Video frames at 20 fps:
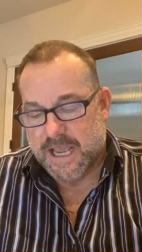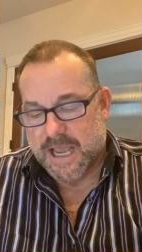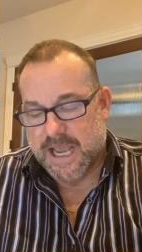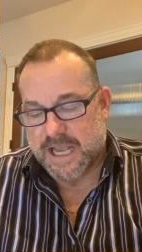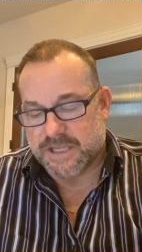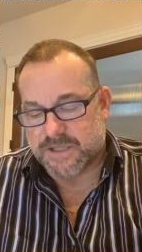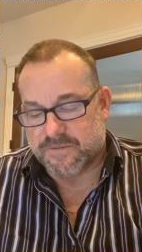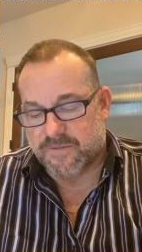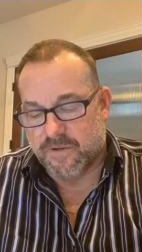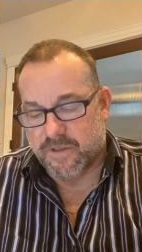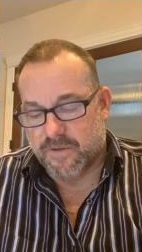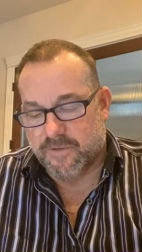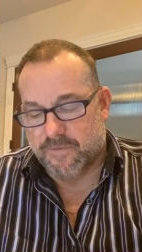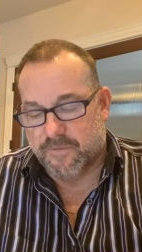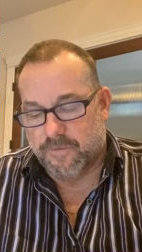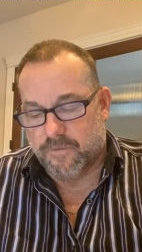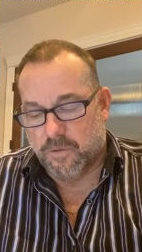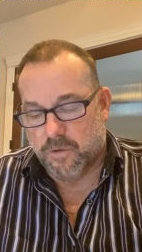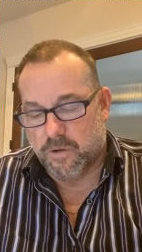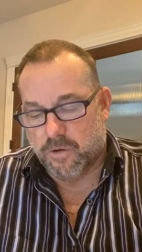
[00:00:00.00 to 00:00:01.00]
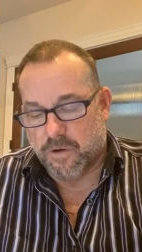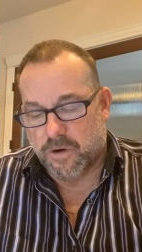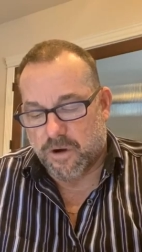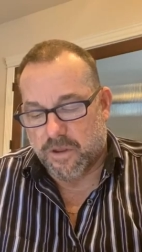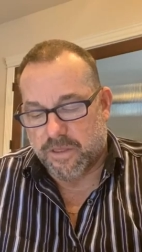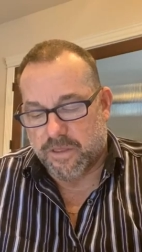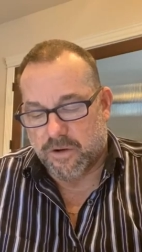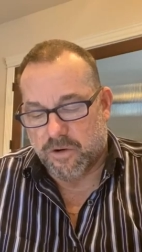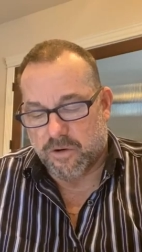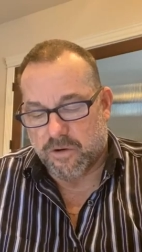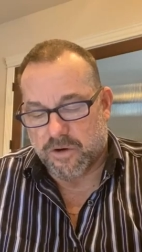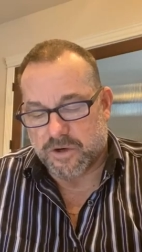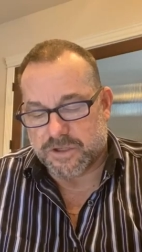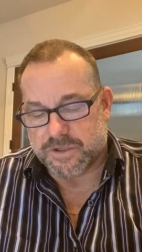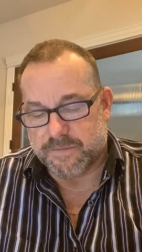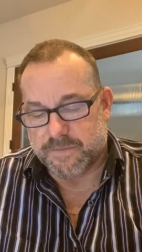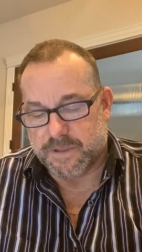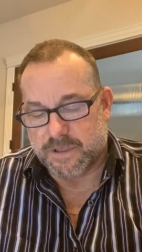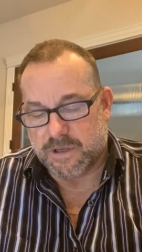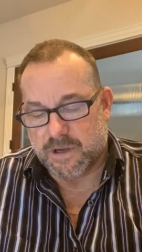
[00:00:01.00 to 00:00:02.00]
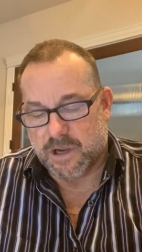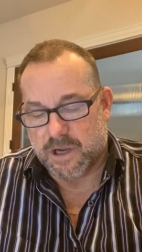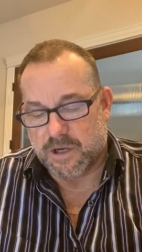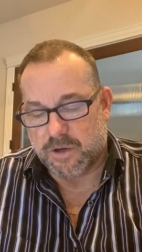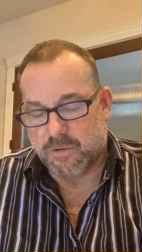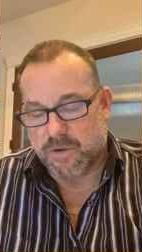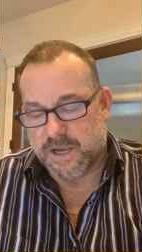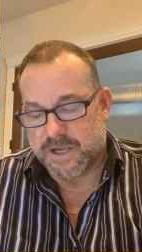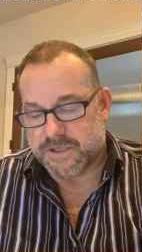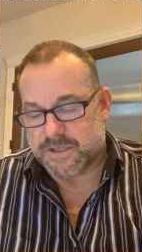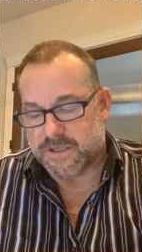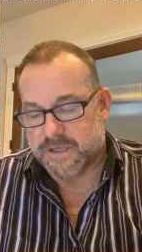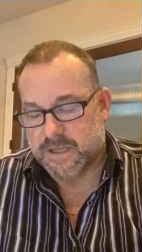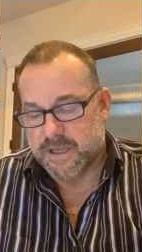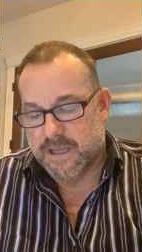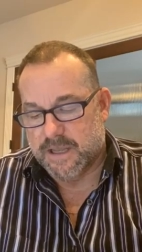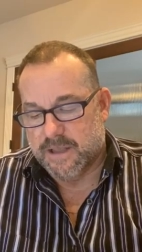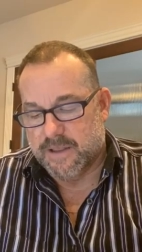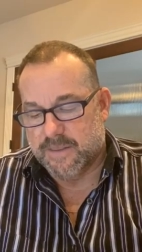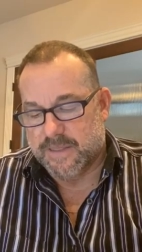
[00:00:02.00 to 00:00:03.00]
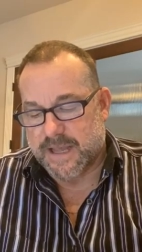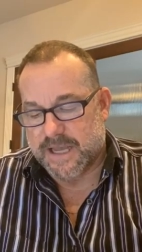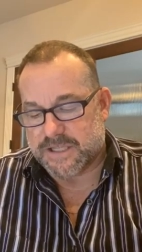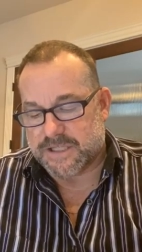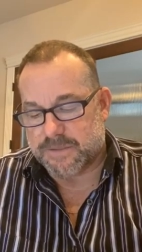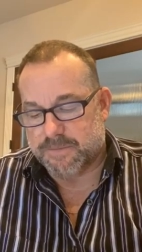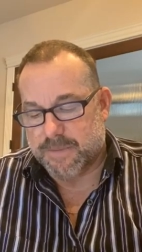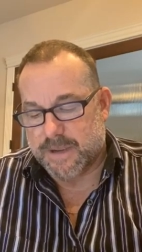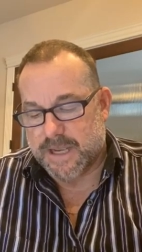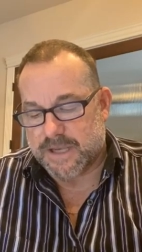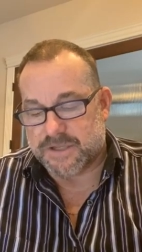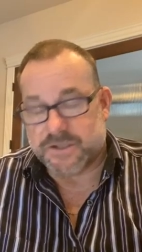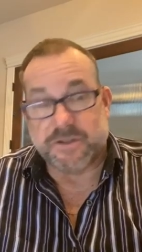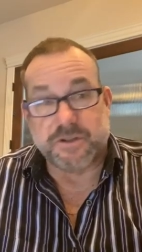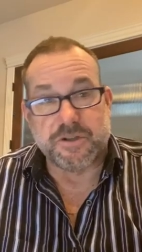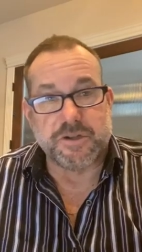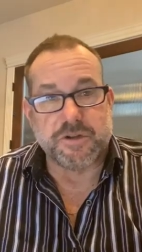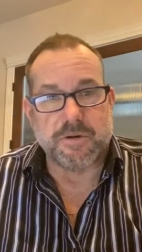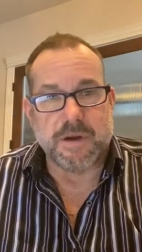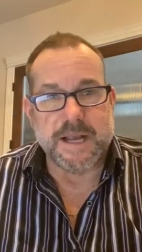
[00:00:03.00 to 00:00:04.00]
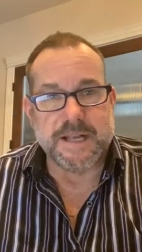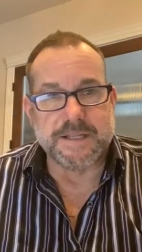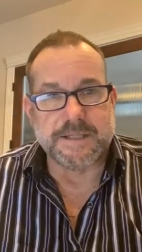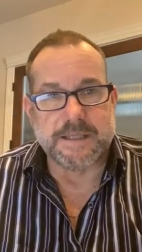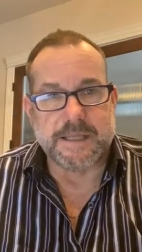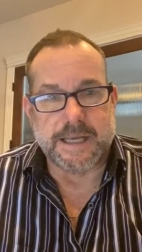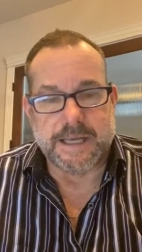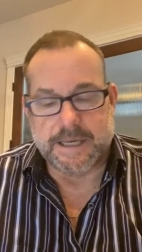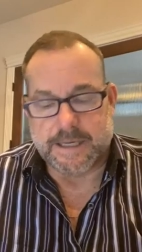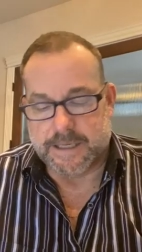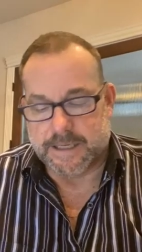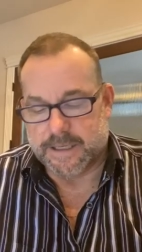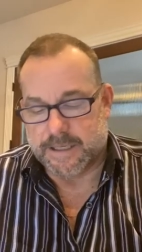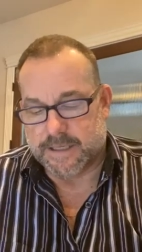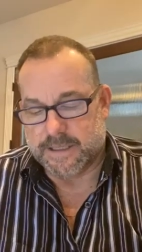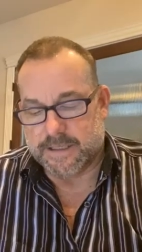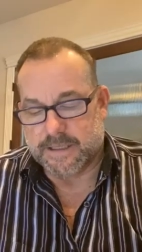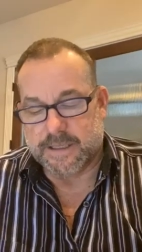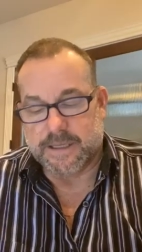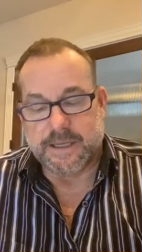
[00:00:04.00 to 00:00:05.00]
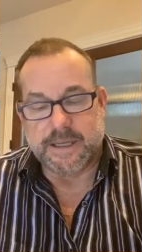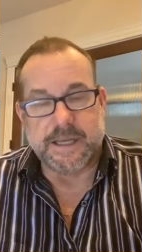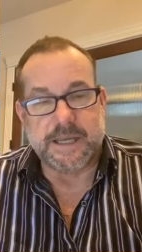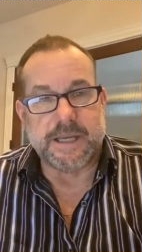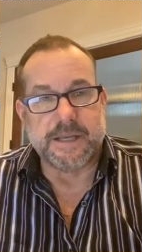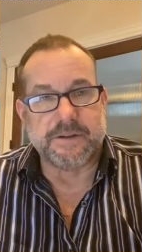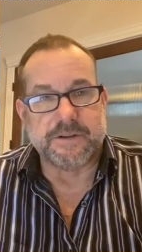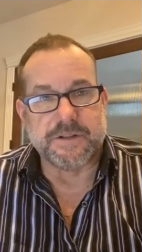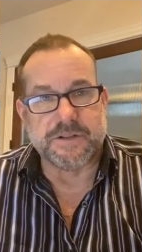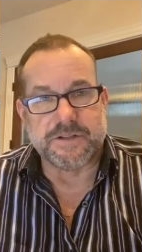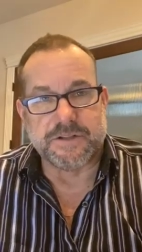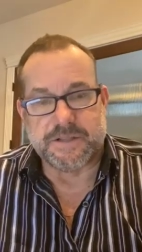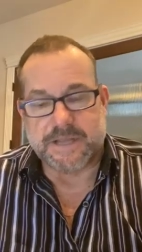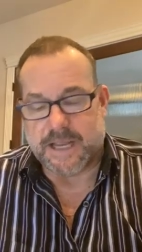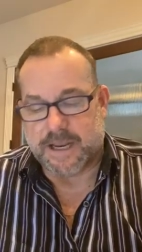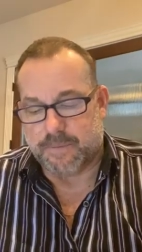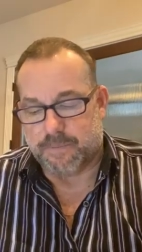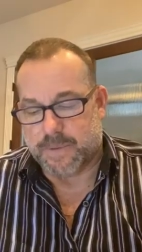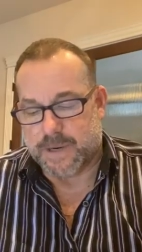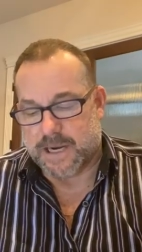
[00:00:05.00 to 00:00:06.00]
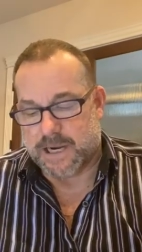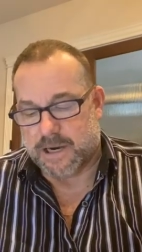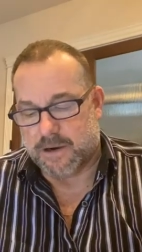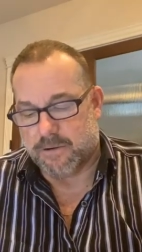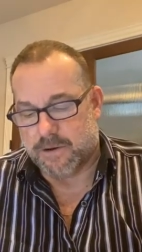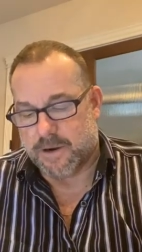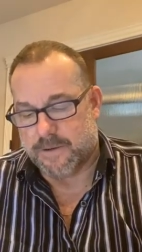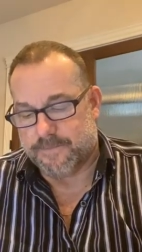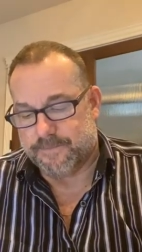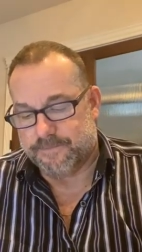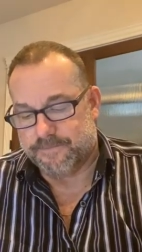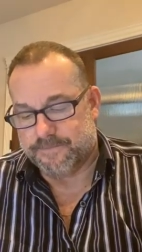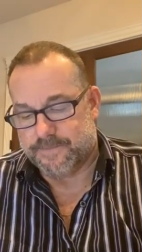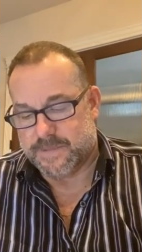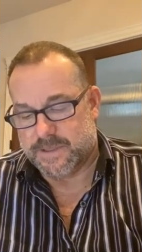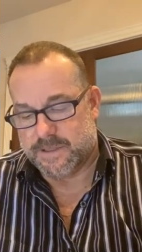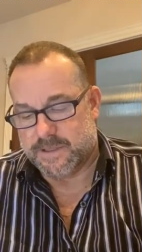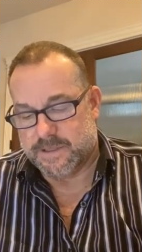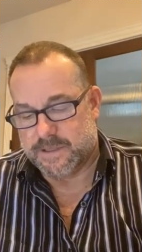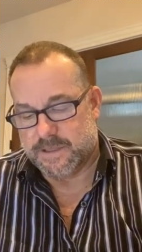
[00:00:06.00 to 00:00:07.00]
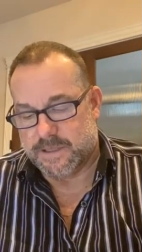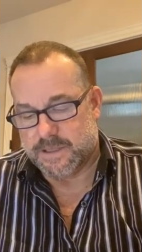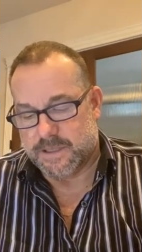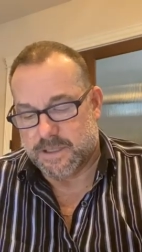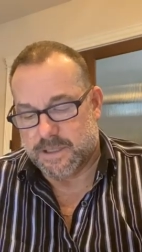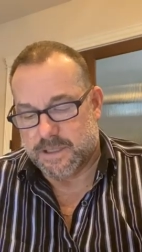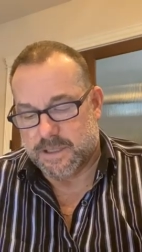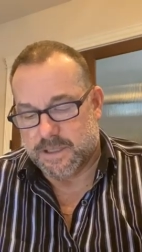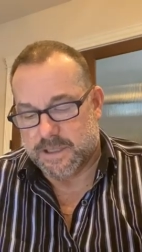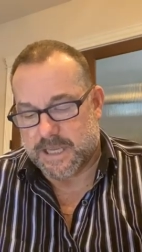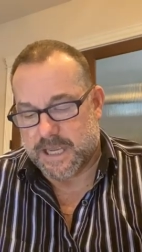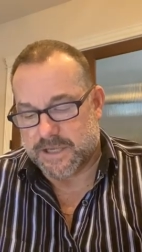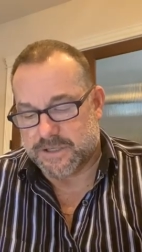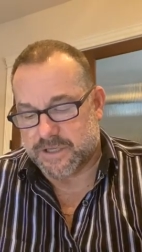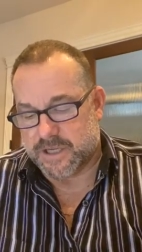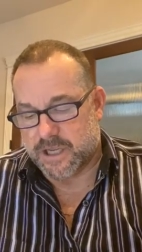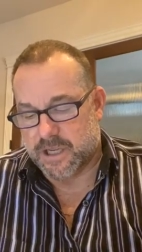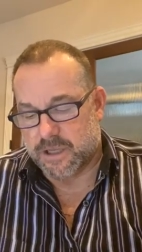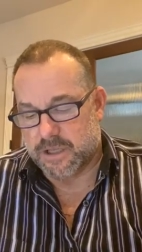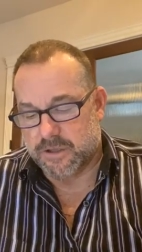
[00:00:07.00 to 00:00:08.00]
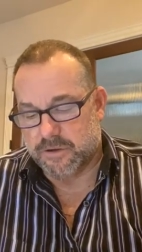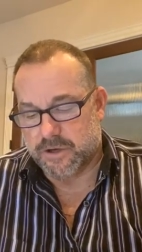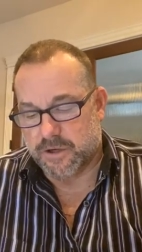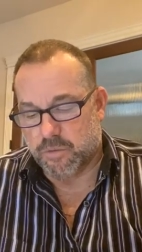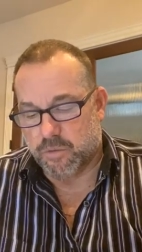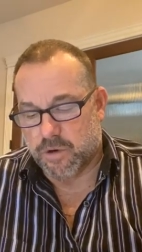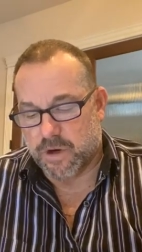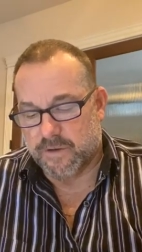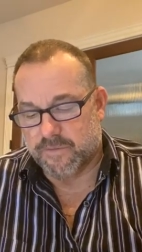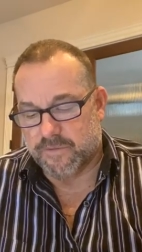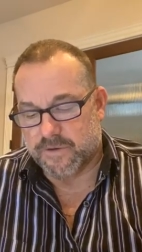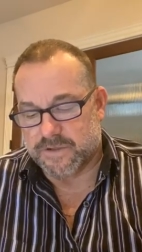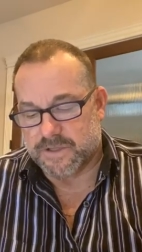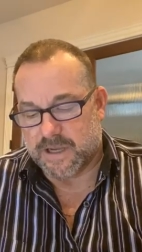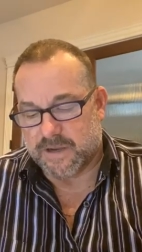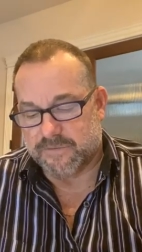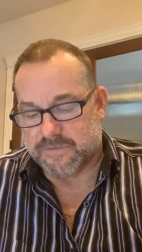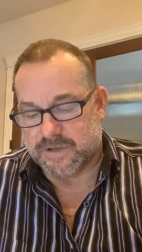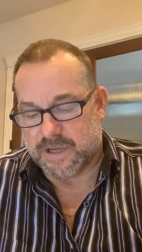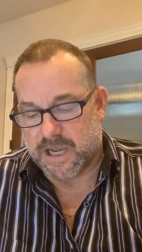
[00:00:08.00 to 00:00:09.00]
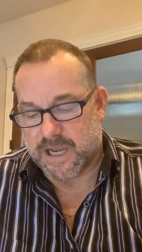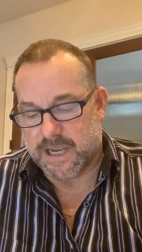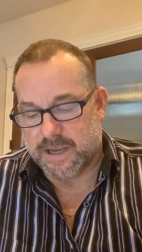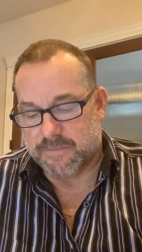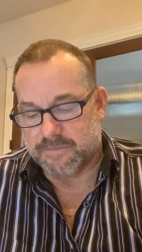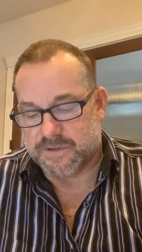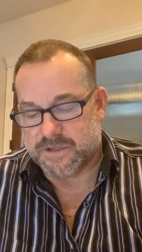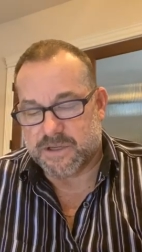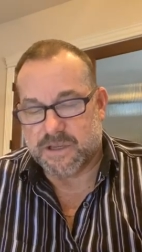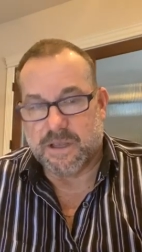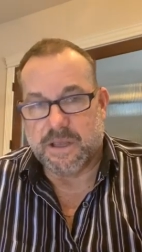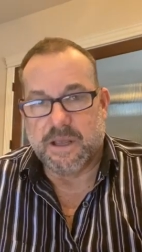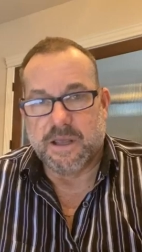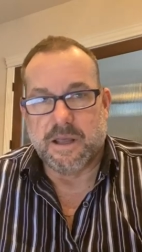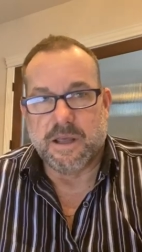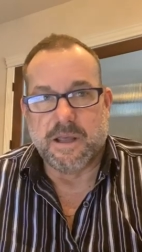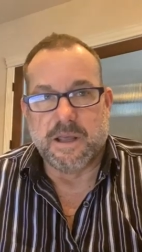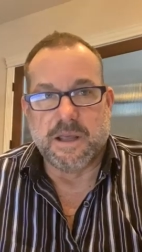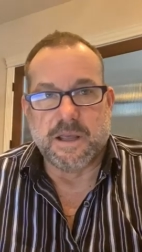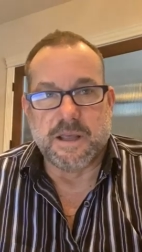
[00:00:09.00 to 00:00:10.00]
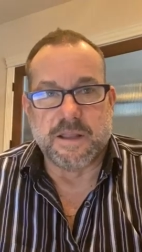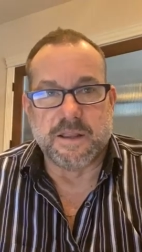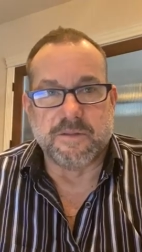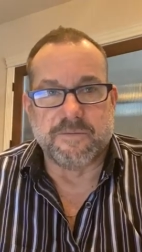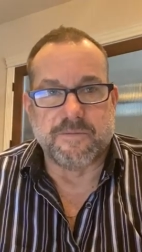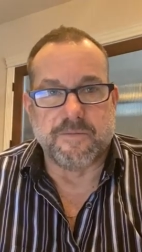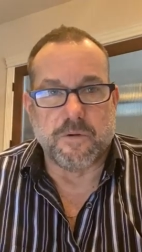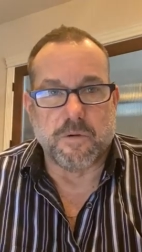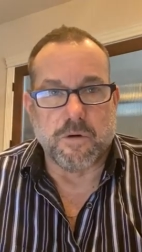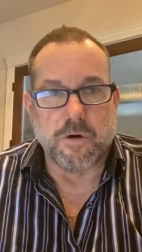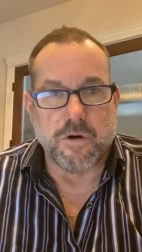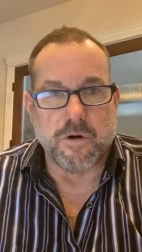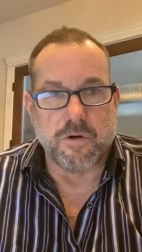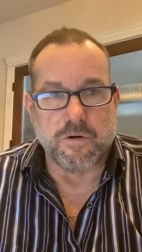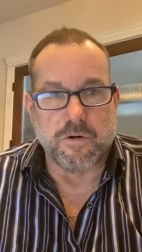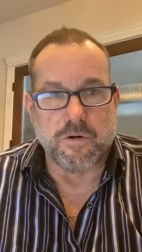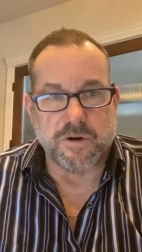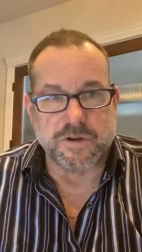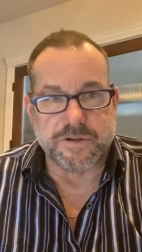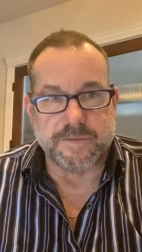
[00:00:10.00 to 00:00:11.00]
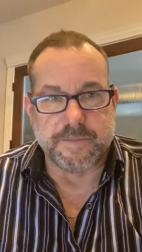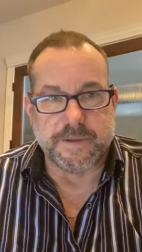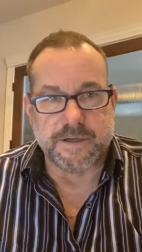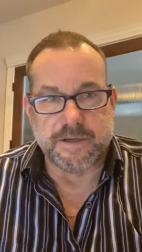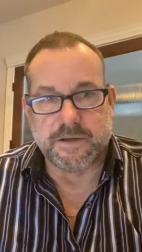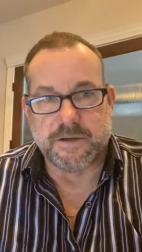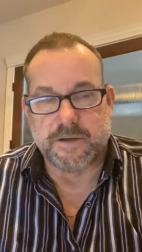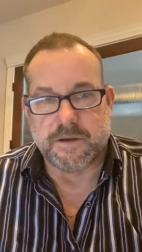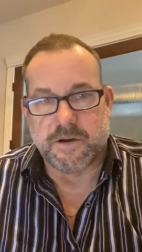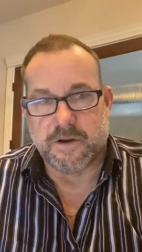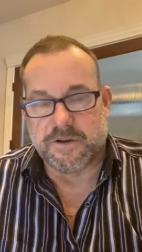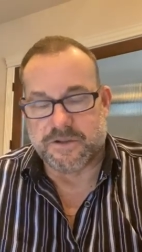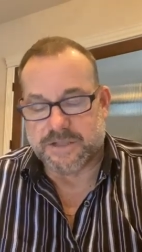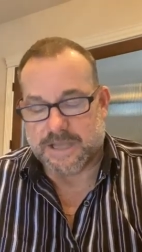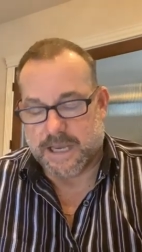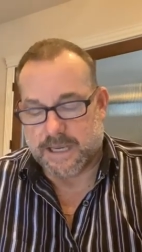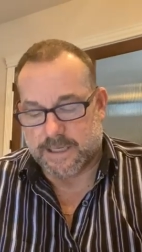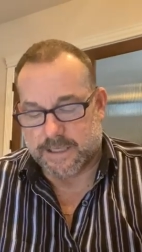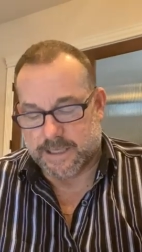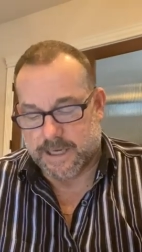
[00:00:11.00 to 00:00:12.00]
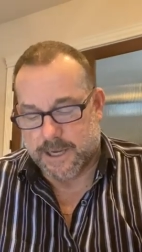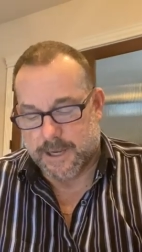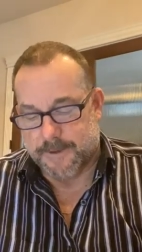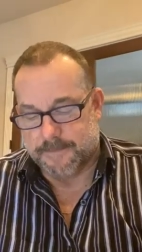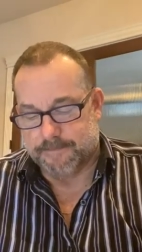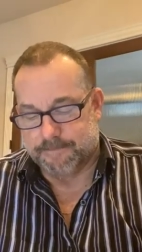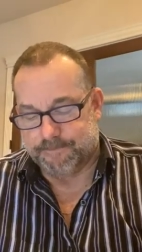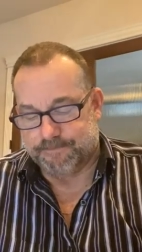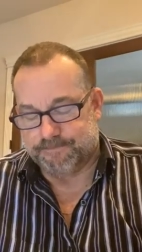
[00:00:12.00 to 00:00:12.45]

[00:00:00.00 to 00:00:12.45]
As for the fourth horseman conquest, that's best translated into state power. Casey concluded, We're in for tough times. The four horsemen are saddling up.